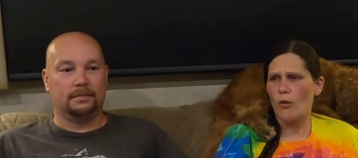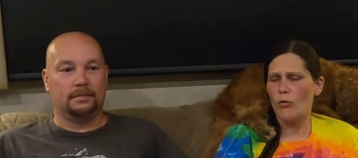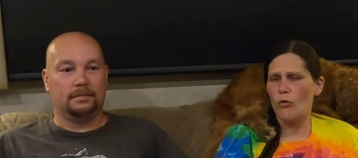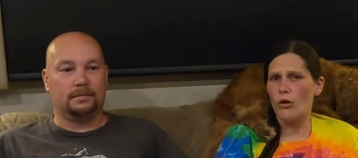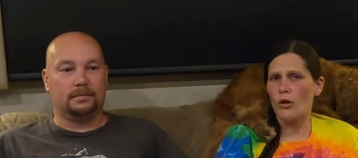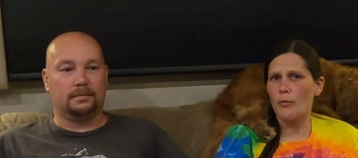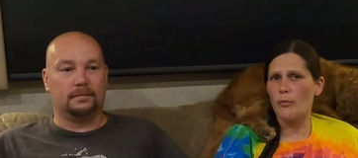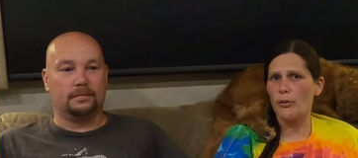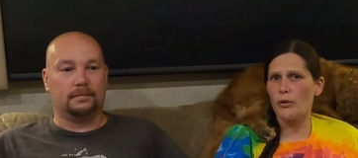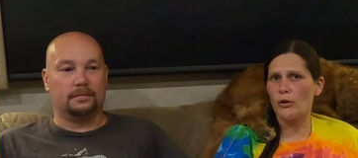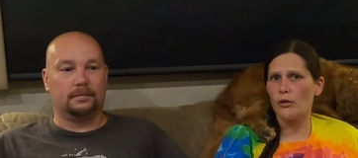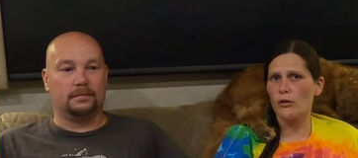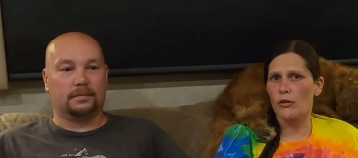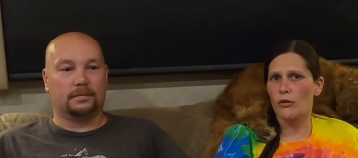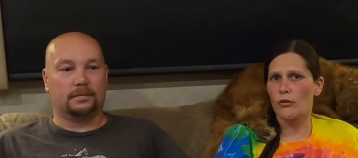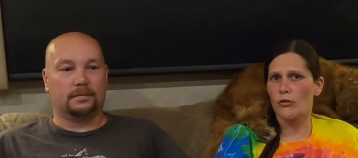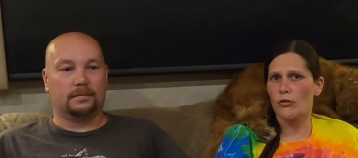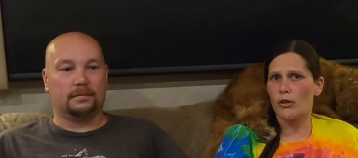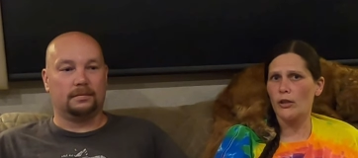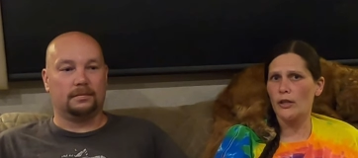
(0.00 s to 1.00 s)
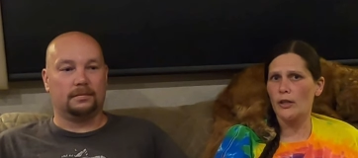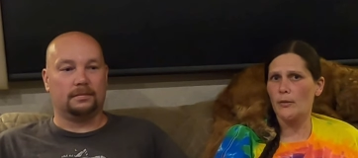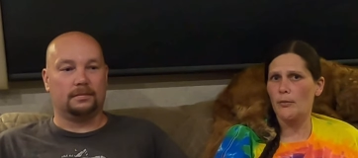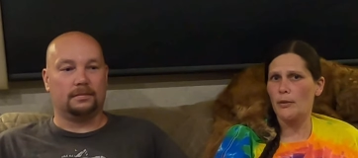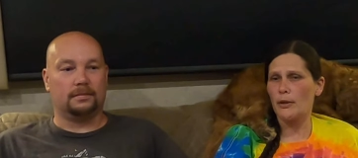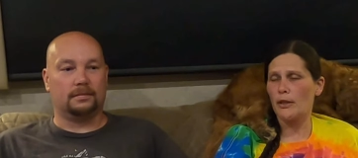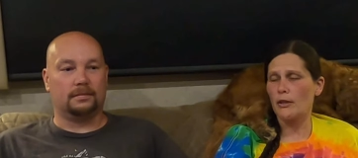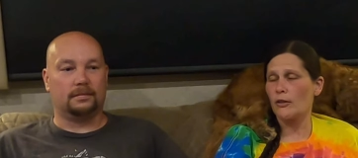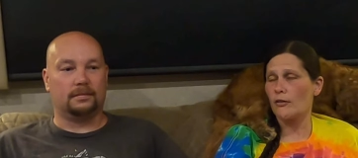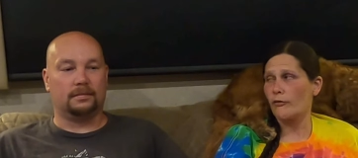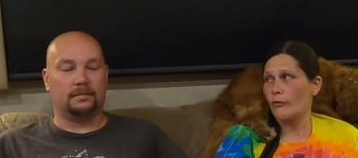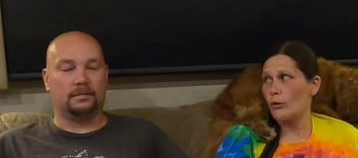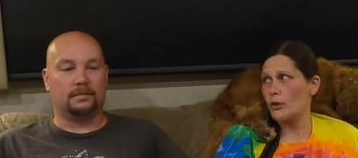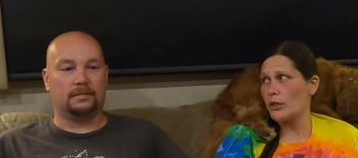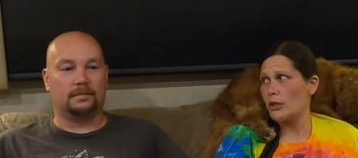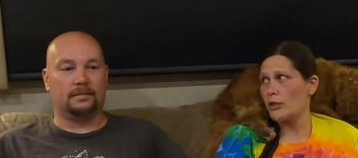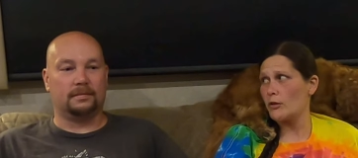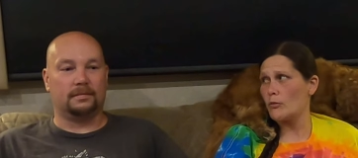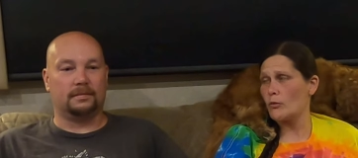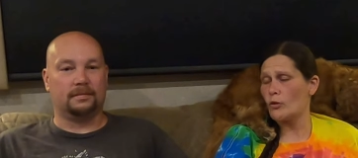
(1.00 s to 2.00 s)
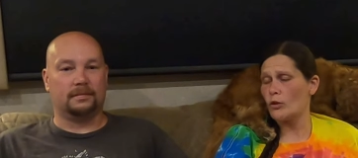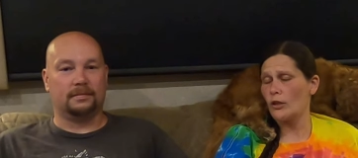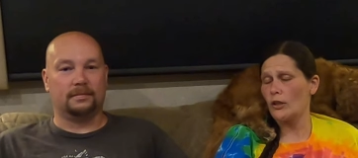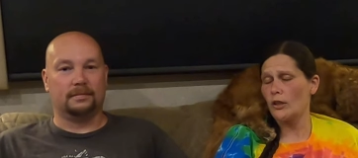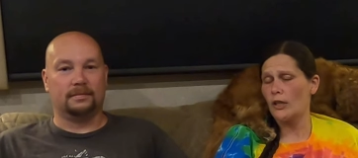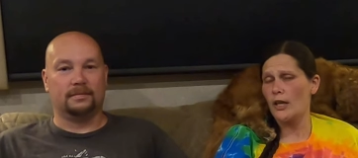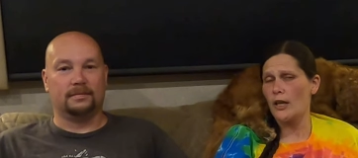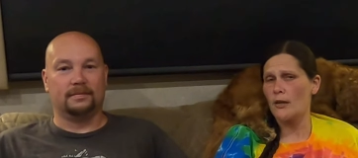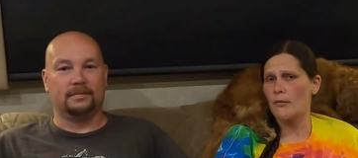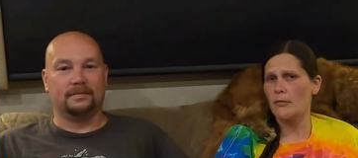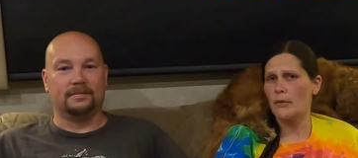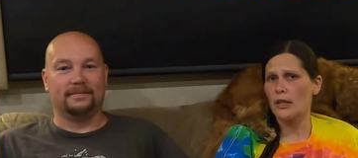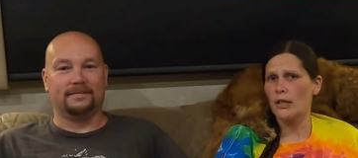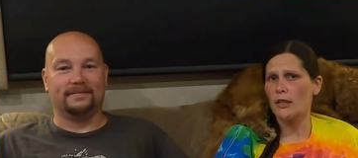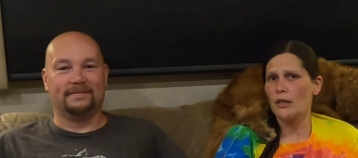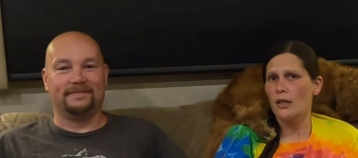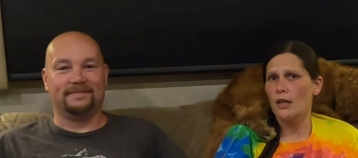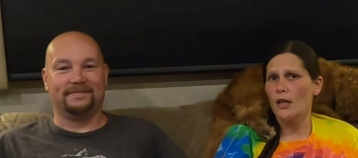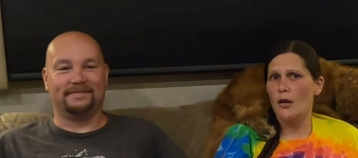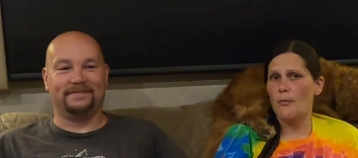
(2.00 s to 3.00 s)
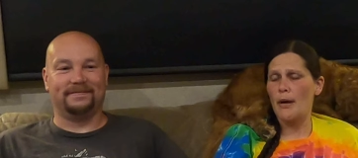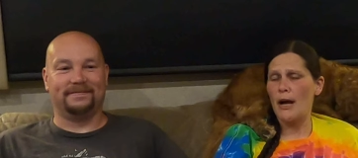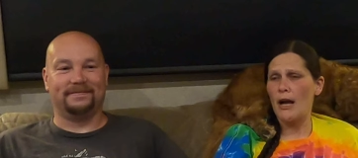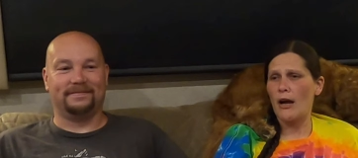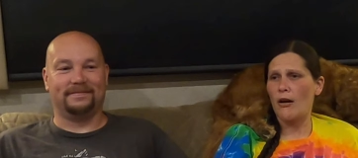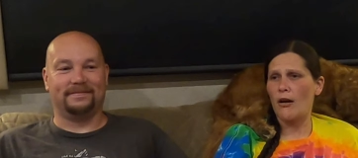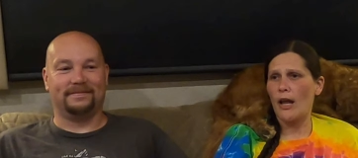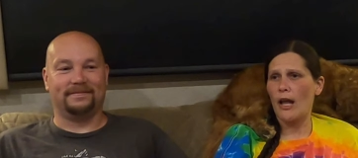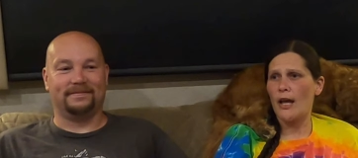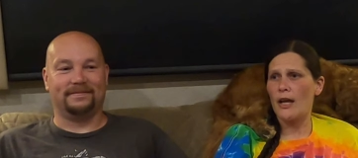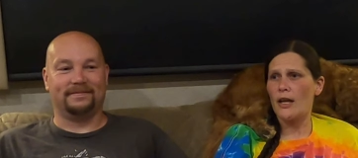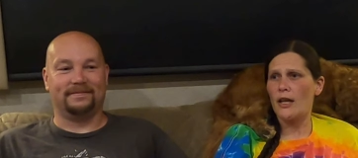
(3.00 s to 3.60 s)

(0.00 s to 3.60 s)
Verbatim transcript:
Speaker 1: I want to put a little clip in, if William will let me, about